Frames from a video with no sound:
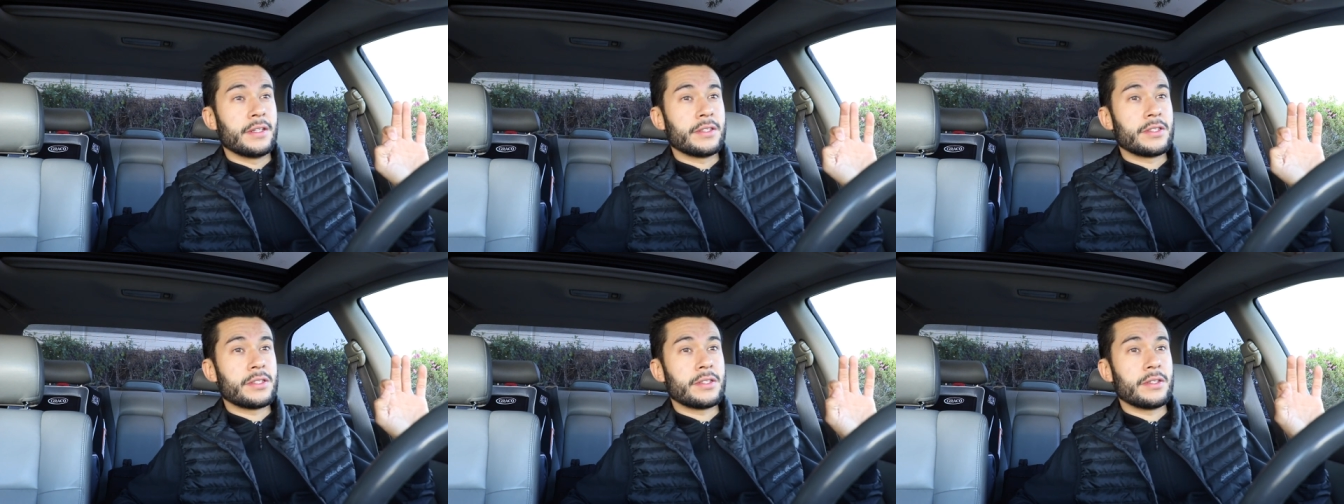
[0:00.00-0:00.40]

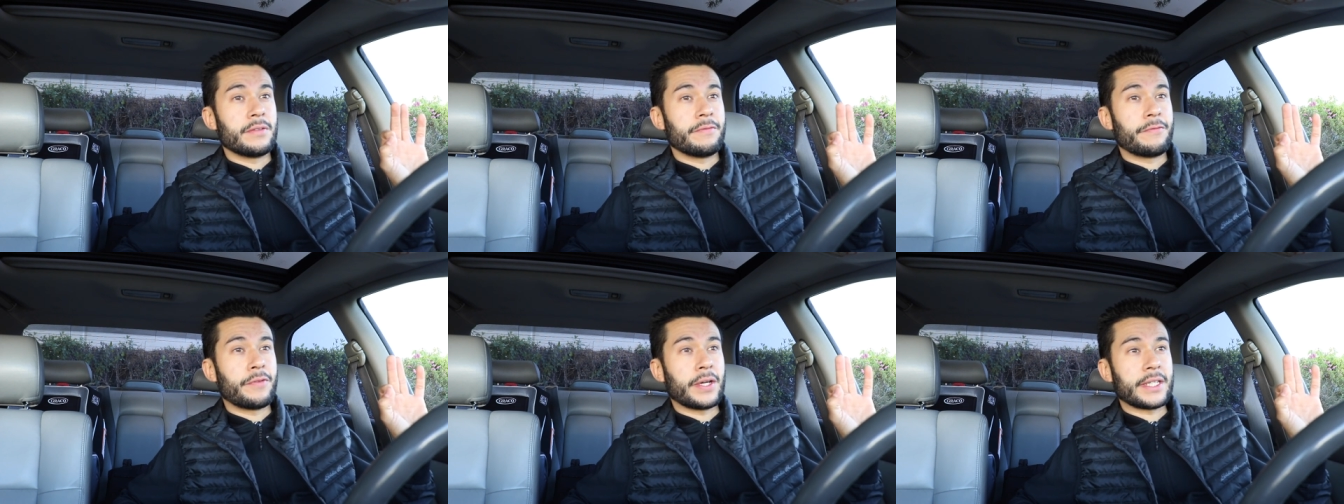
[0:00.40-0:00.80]

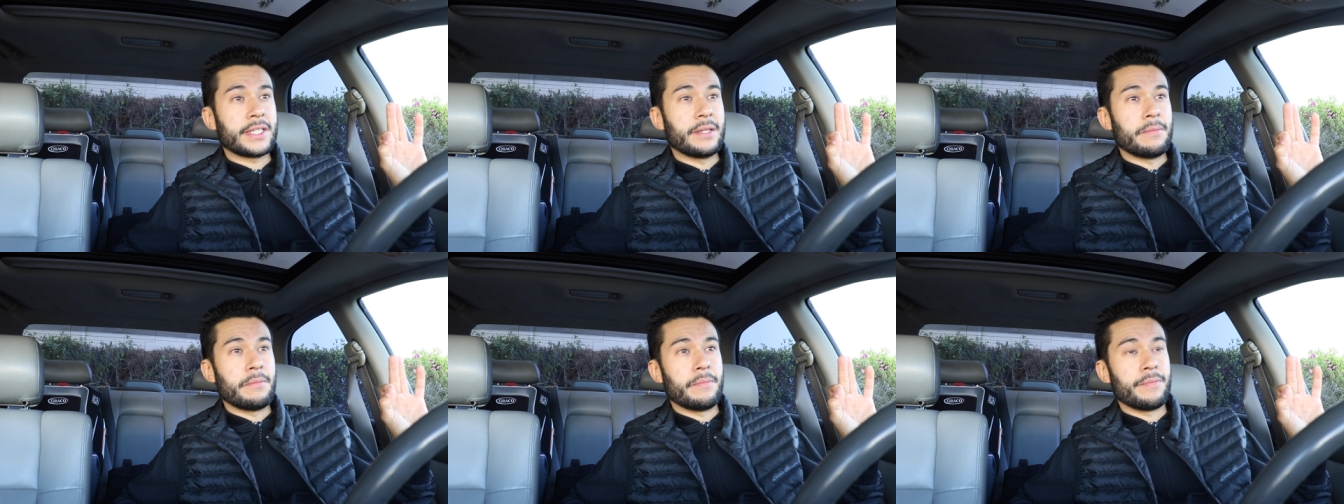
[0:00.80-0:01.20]

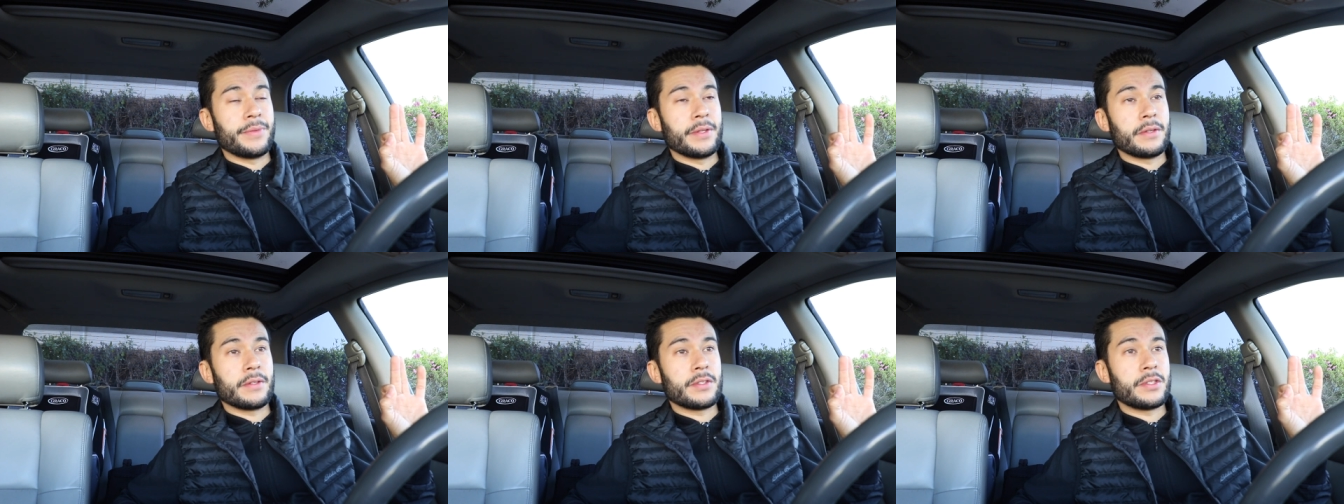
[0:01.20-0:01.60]
freaking
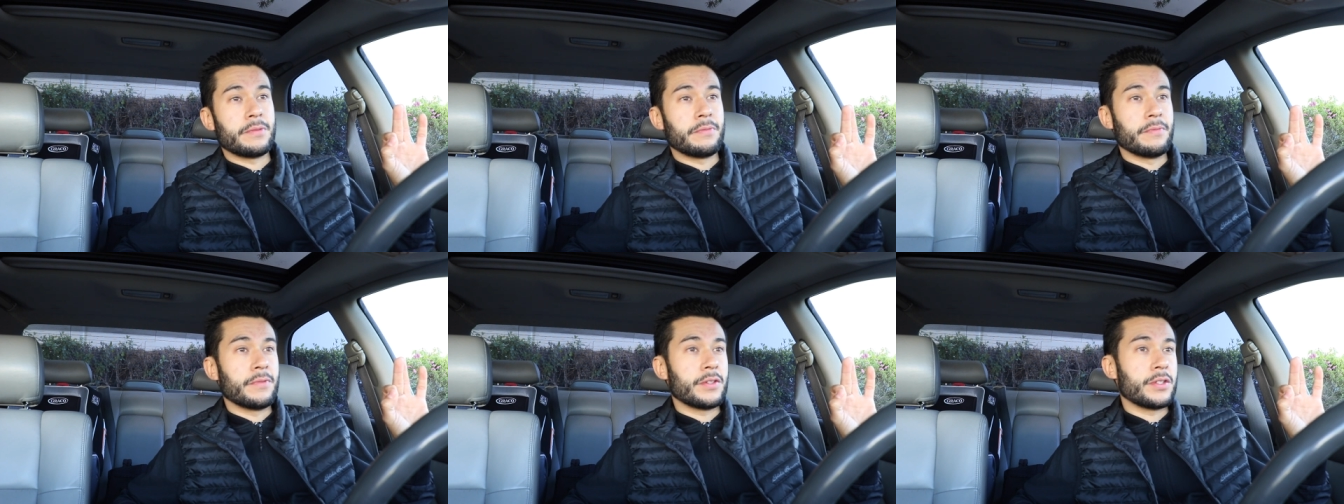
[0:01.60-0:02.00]

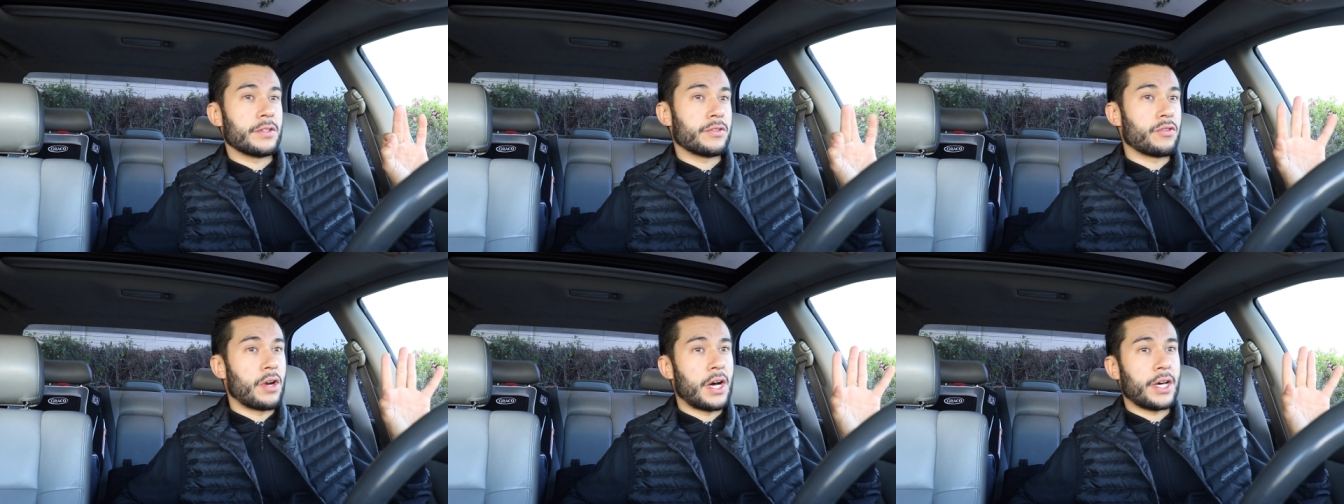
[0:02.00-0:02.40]

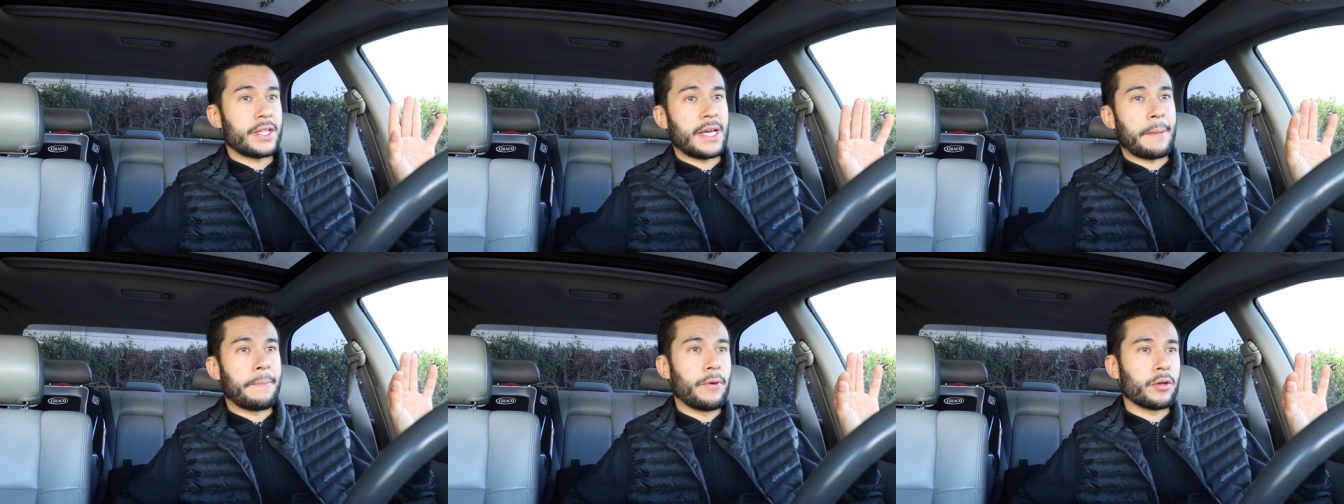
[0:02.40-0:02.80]
straw
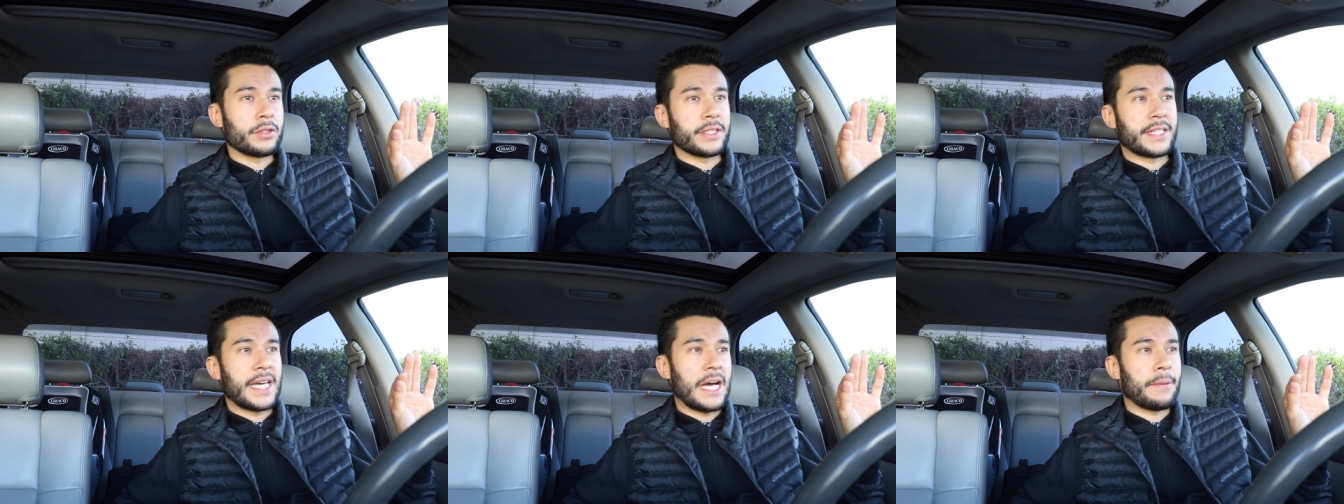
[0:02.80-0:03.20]
that
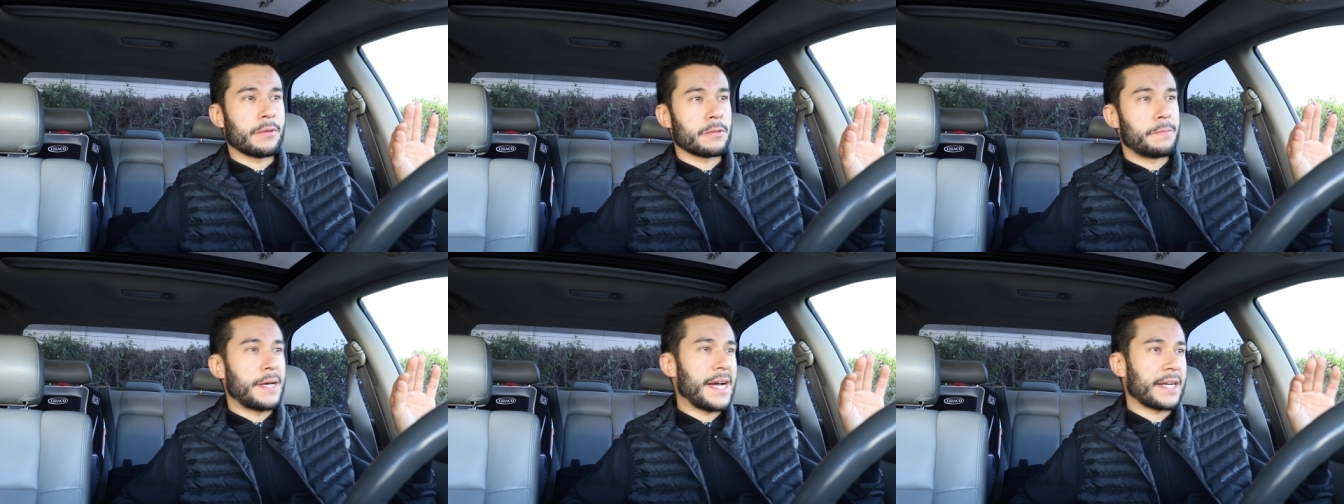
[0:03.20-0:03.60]
broke the
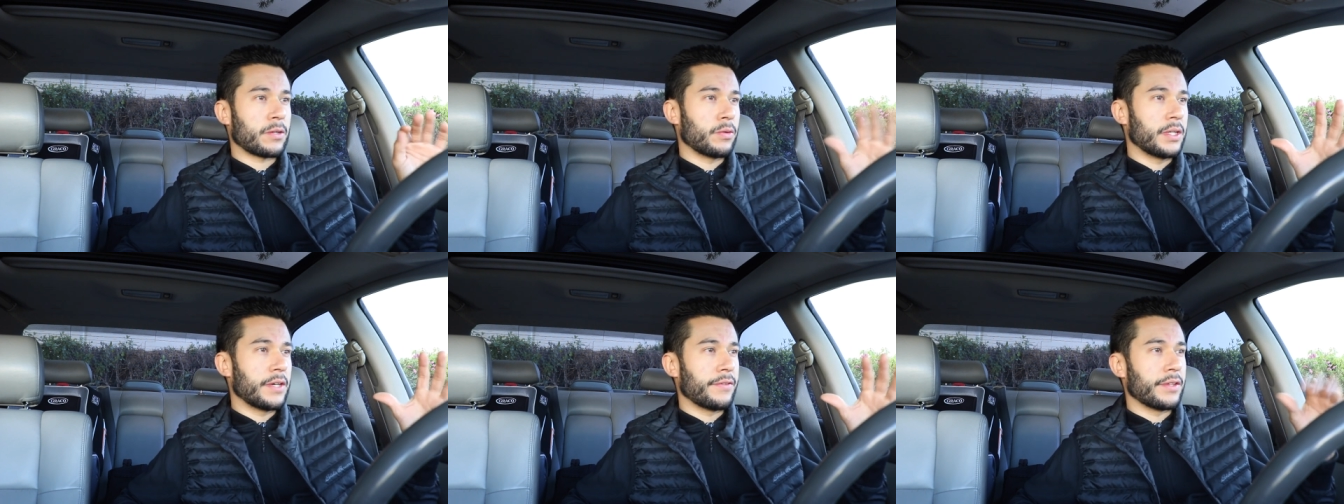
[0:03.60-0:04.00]
camel's
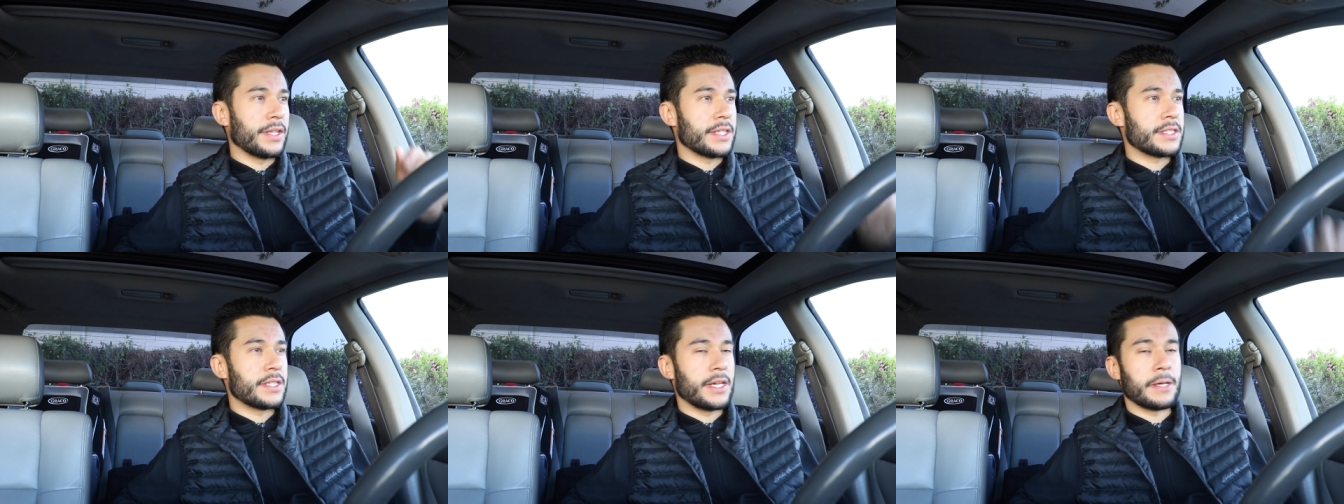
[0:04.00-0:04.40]
back, whatever
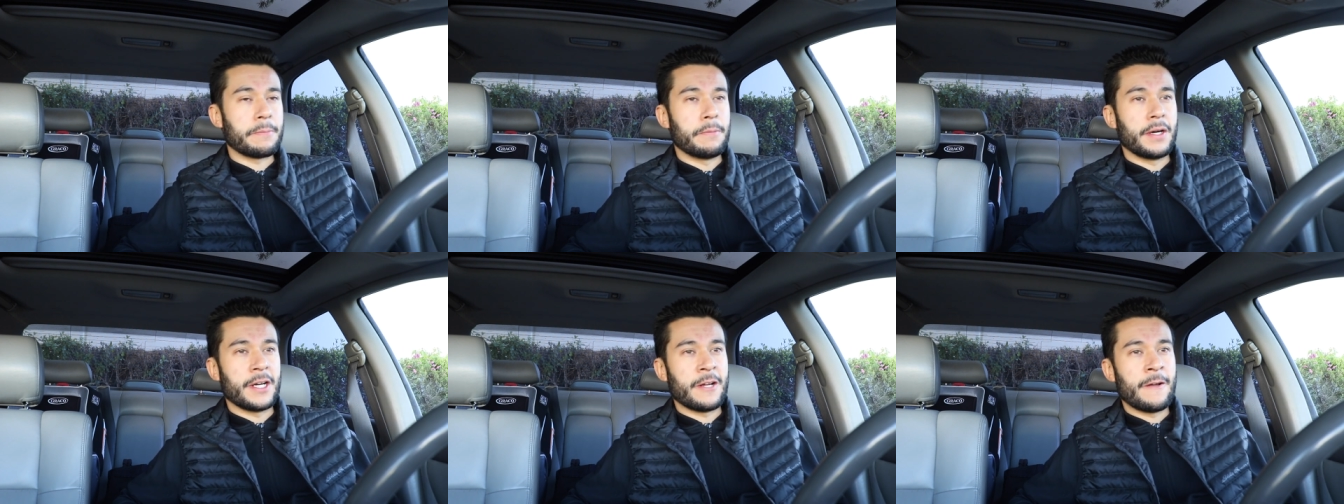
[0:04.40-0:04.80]
they say.
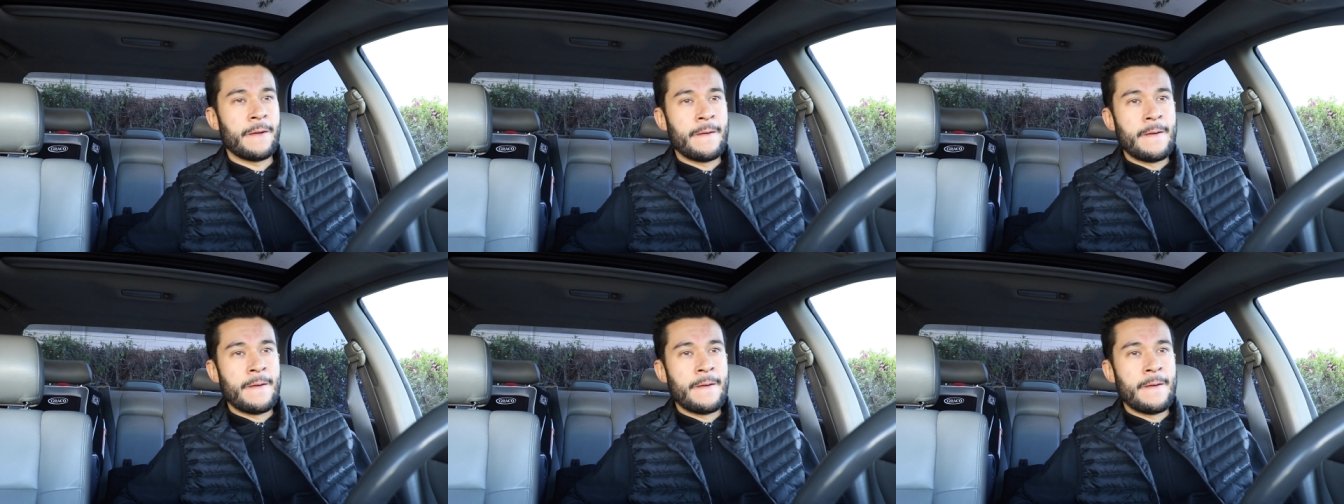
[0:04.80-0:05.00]
But,